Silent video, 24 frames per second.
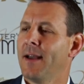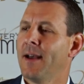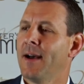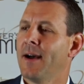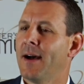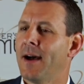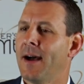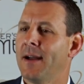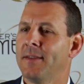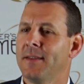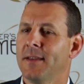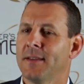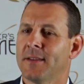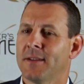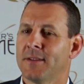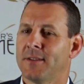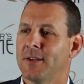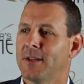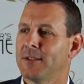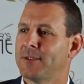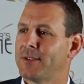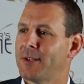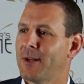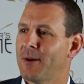Yeah, I think the
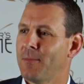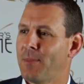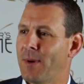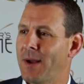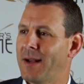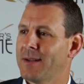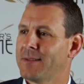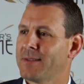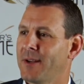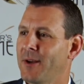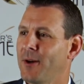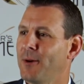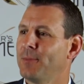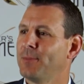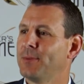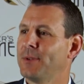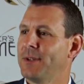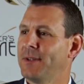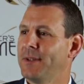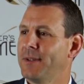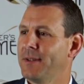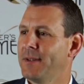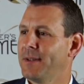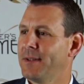touchdown pass helped.
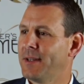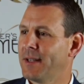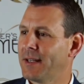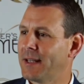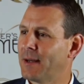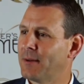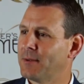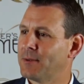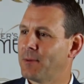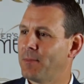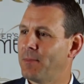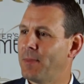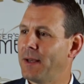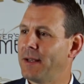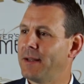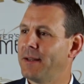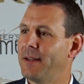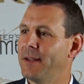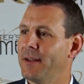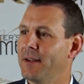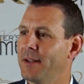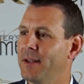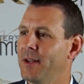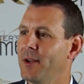I think that was a big
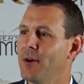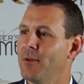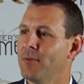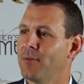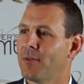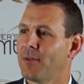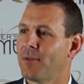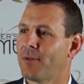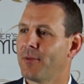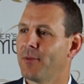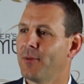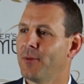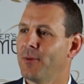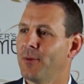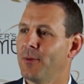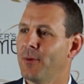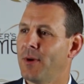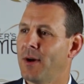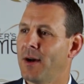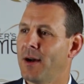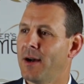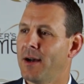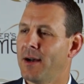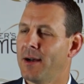deal. He
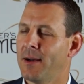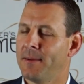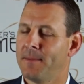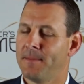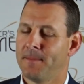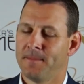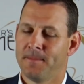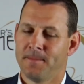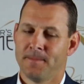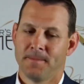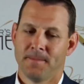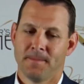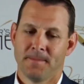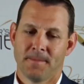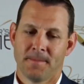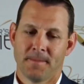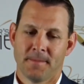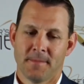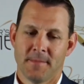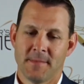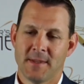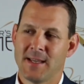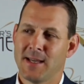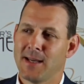overthrew
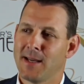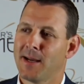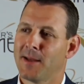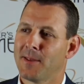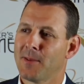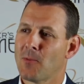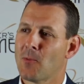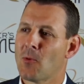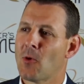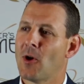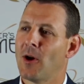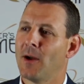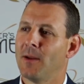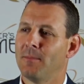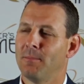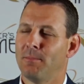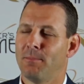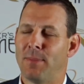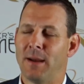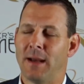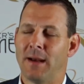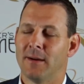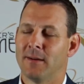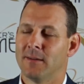D on the one,
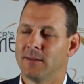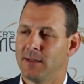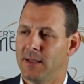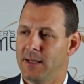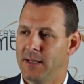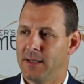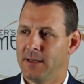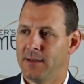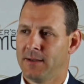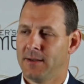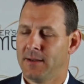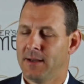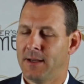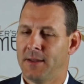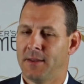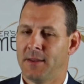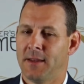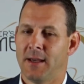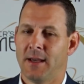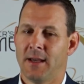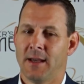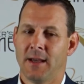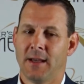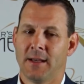barely, and
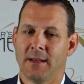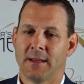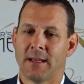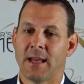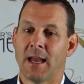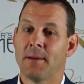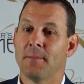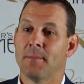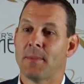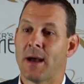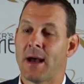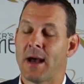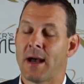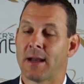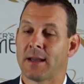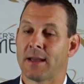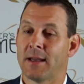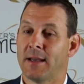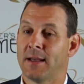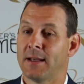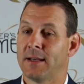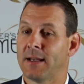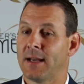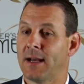then came back
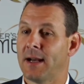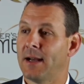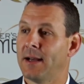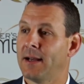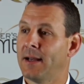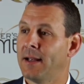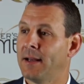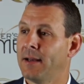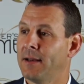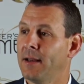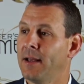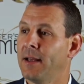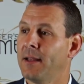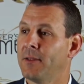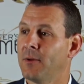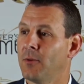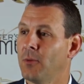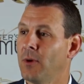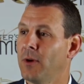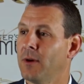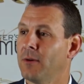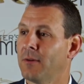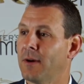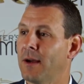and got and hit the
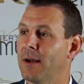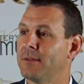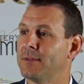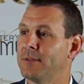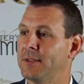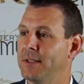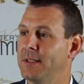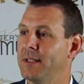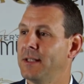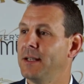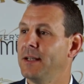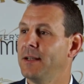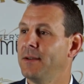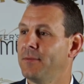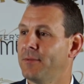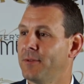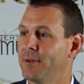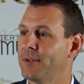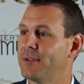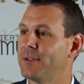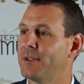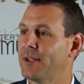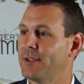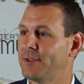wheel route to D
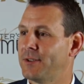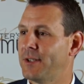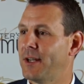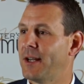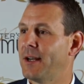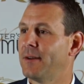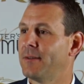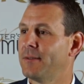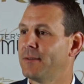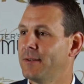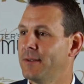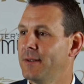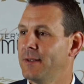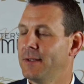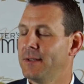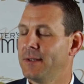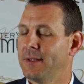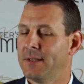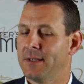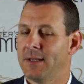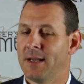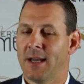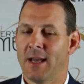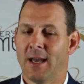for a touchdown.
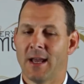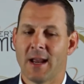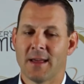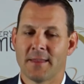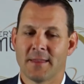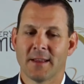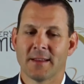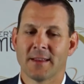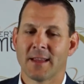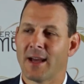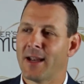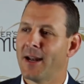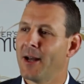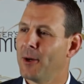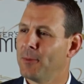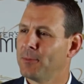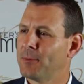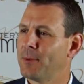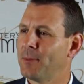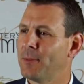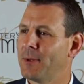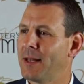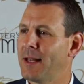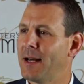And I think that helped
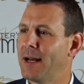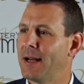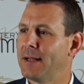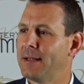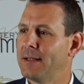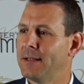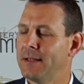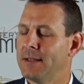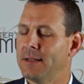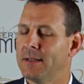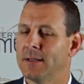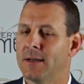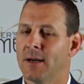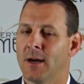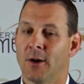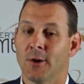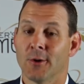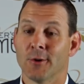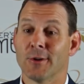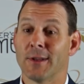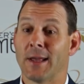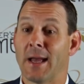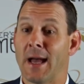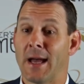him a lot.
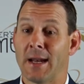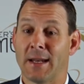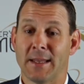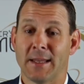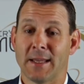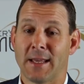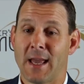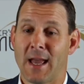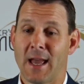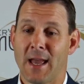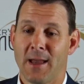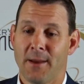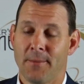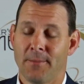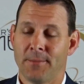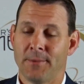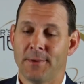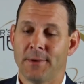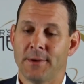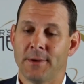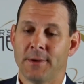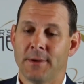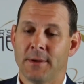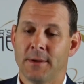Early on in the game,